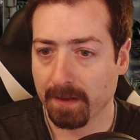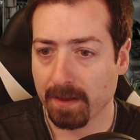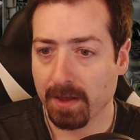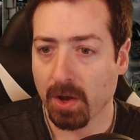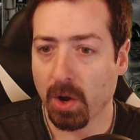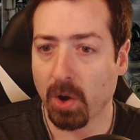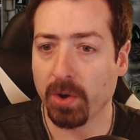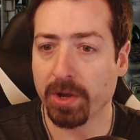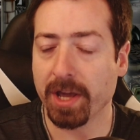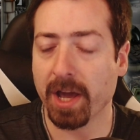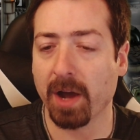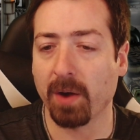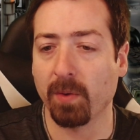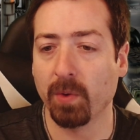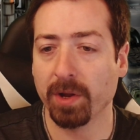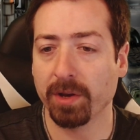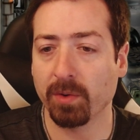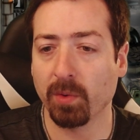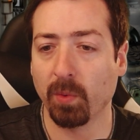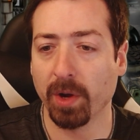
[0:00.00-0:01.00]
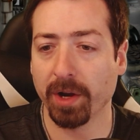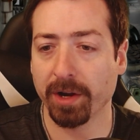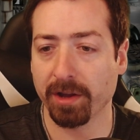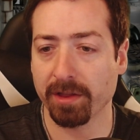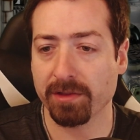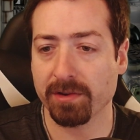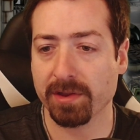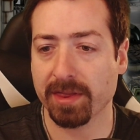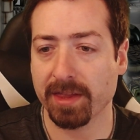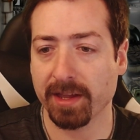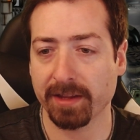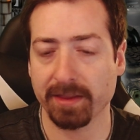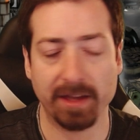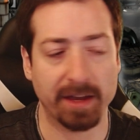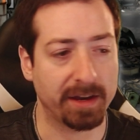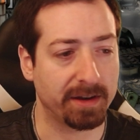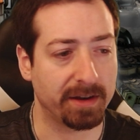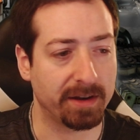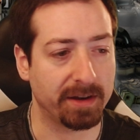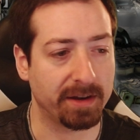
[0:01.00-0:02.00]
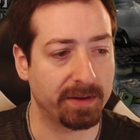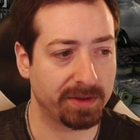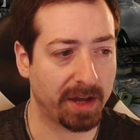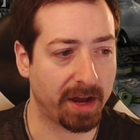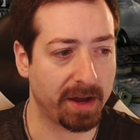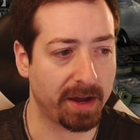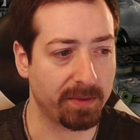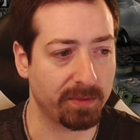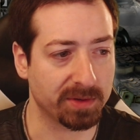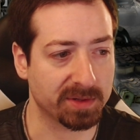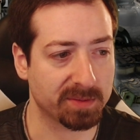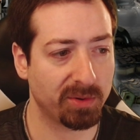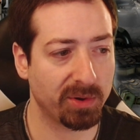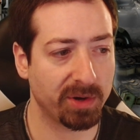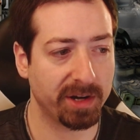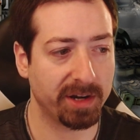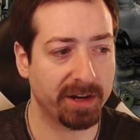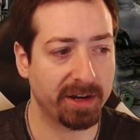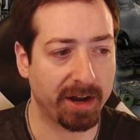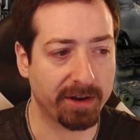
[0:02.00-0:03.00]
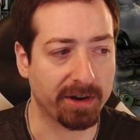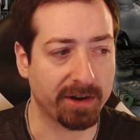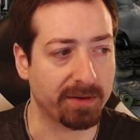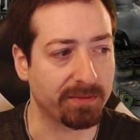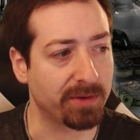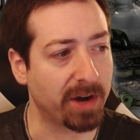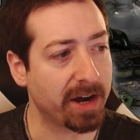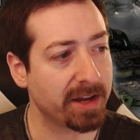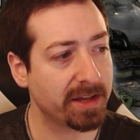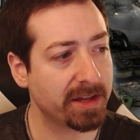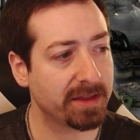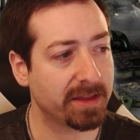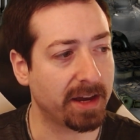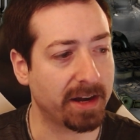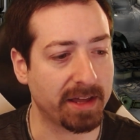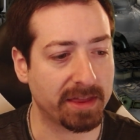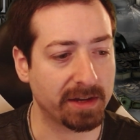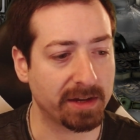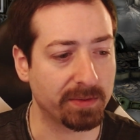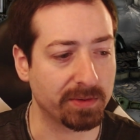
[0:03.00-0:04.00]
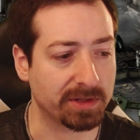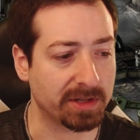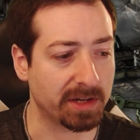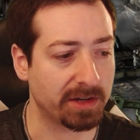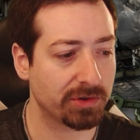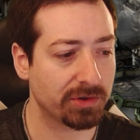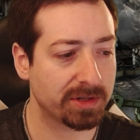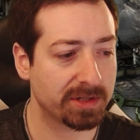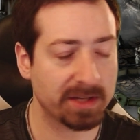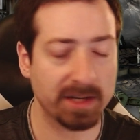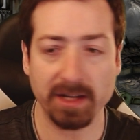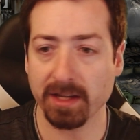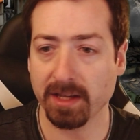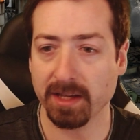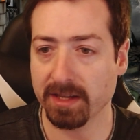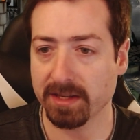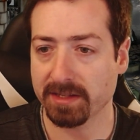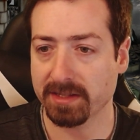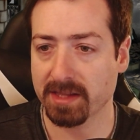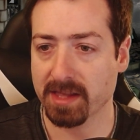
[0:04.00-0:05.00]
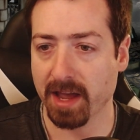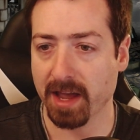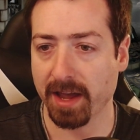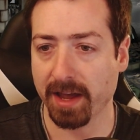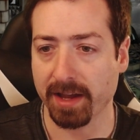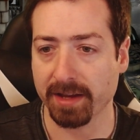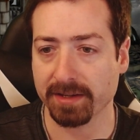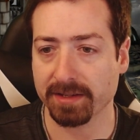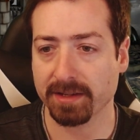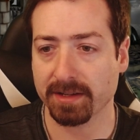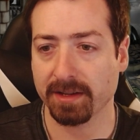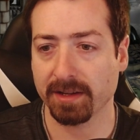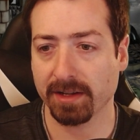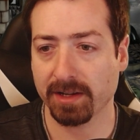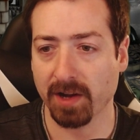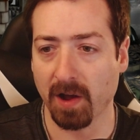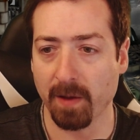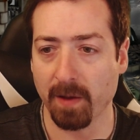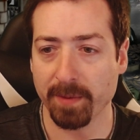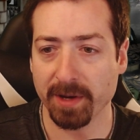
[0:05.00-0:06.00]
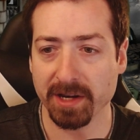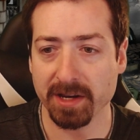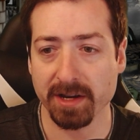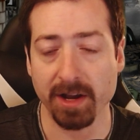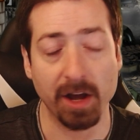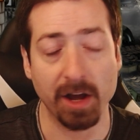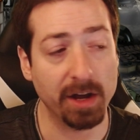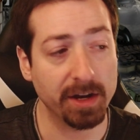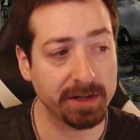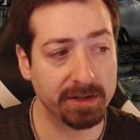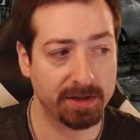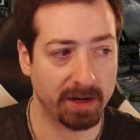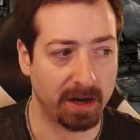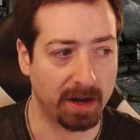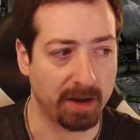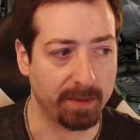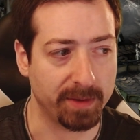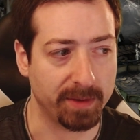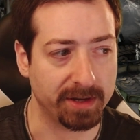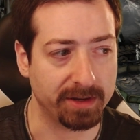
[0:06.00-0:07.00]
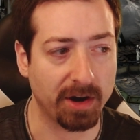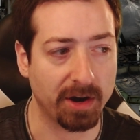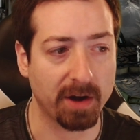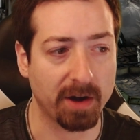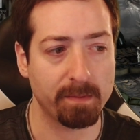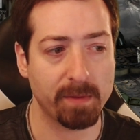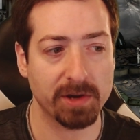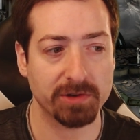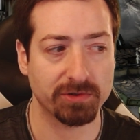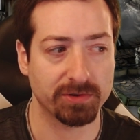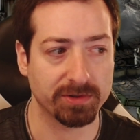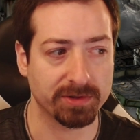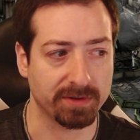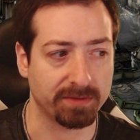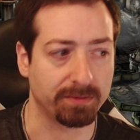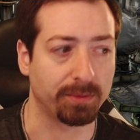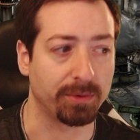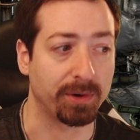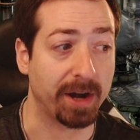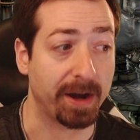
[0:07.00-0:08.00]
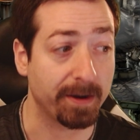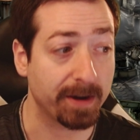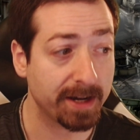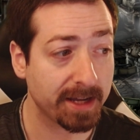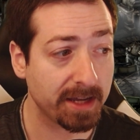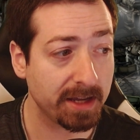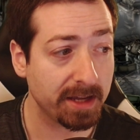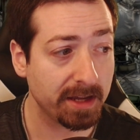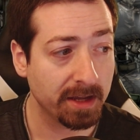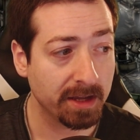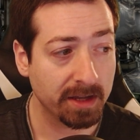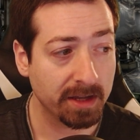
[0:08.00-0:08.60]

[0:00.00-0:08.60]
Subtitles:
Oh yeah, one other thing that was pointed out on Reddit that I think was interesting is that common and uncommon are measures of rarity,